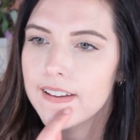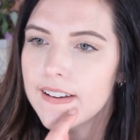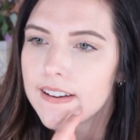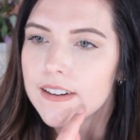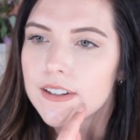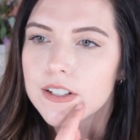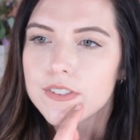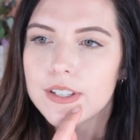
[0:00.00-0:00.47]

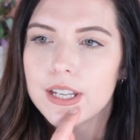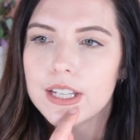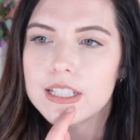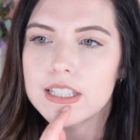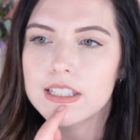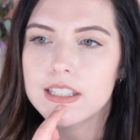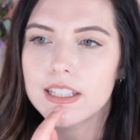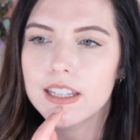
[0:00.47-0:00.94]
I don't know if you
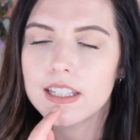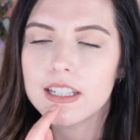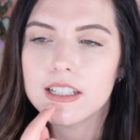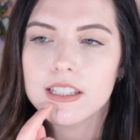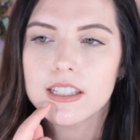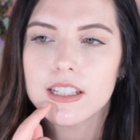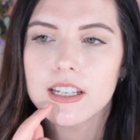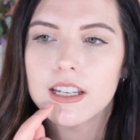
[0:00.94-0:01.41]
guys can see
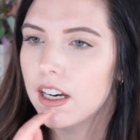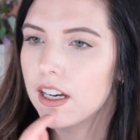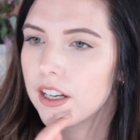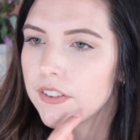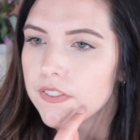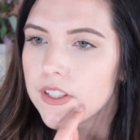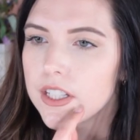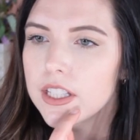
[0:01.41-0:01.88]
this,
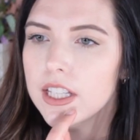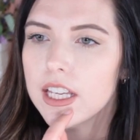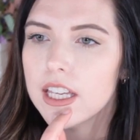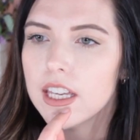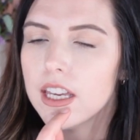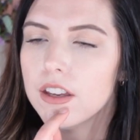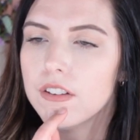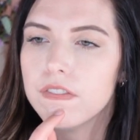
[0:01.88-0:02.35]
I feel
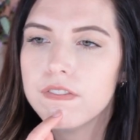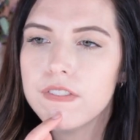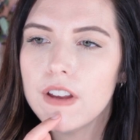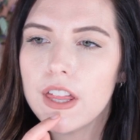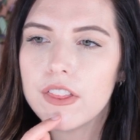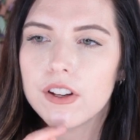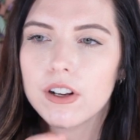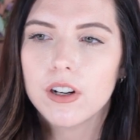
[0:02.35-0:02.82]
like it
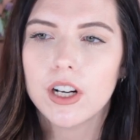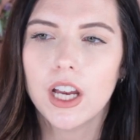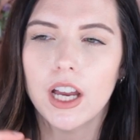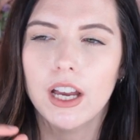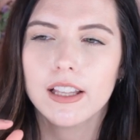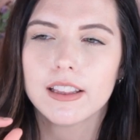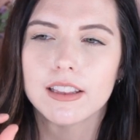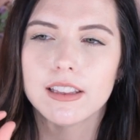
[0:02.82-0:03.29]
feathered
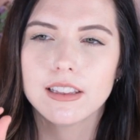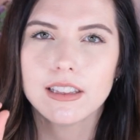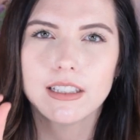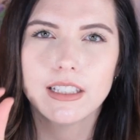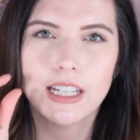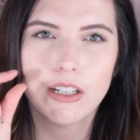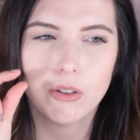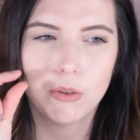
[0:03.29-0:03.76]
a
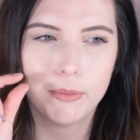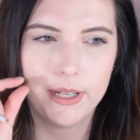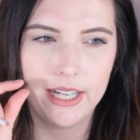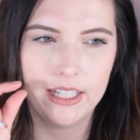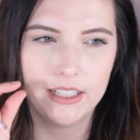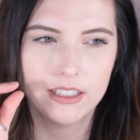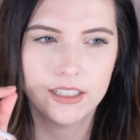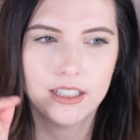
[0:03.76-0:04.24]
little
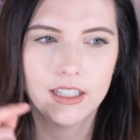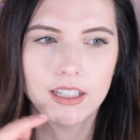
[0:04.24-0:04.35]
bit,